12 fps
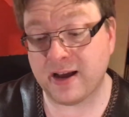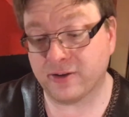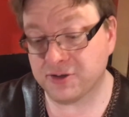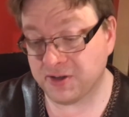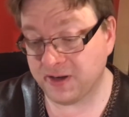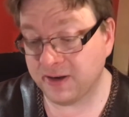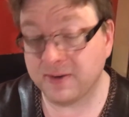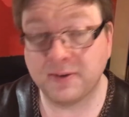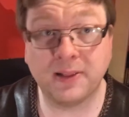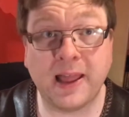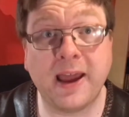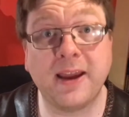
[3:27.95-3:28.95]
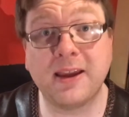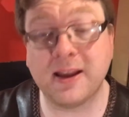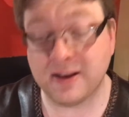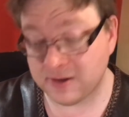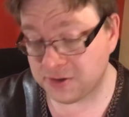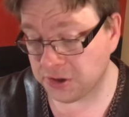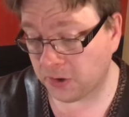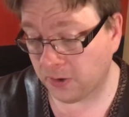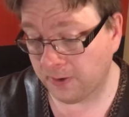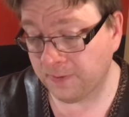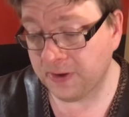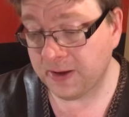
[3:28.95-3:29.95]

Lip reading: actually like and enjoy,